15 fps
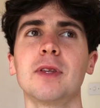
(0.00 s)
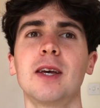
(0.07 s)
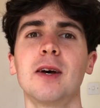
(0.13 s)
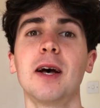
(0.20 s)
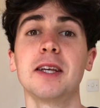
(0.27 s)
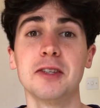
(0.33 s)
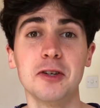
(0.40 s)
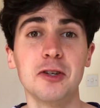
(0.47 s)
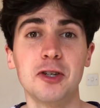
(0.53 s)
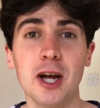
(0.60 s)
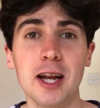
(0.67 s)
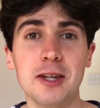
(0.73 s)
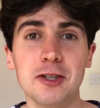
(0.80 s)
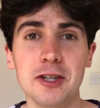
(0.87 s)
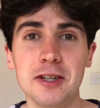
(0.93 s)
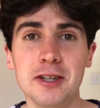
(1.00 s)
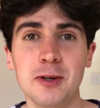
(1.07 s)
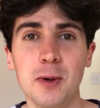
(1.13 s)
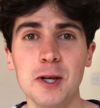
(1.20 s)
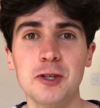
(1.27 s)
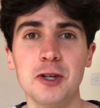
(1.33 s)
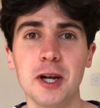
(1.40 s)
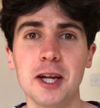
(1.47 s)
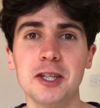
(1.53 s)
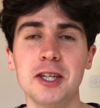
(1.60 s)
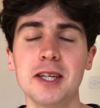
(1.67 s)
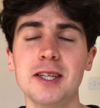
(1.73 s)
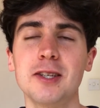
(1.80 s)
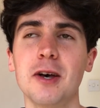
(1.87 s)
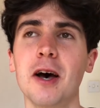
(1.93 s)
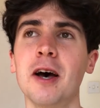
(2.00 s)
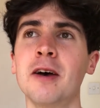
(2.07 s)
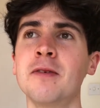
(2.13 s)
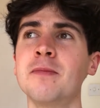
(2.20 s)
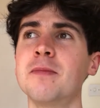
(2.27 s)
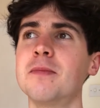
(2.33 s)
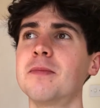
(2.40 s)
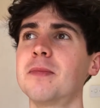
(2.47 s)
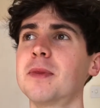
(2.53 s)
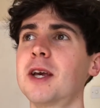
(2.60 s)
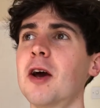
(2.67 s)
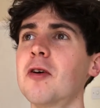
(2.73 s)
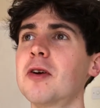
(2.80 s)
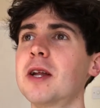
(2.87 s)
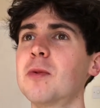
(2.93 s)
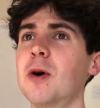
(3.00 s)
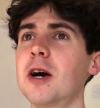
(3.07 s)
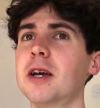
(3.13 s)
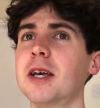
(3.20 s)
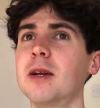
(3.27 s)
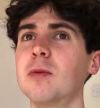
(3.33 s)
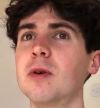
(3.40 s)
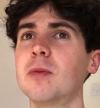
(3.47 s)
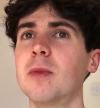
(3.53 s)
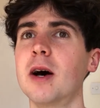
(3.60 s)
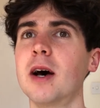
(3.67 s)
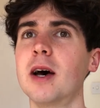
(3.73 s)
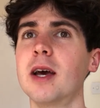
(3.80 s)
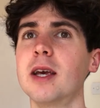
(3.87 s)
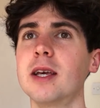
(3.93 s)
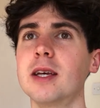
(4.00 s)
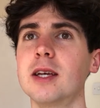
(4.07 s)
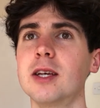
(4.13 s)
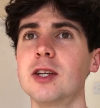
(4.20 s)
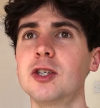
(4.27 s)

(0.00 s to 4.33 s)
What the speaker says: That's a good challenging question, actually. So I'm currently working with my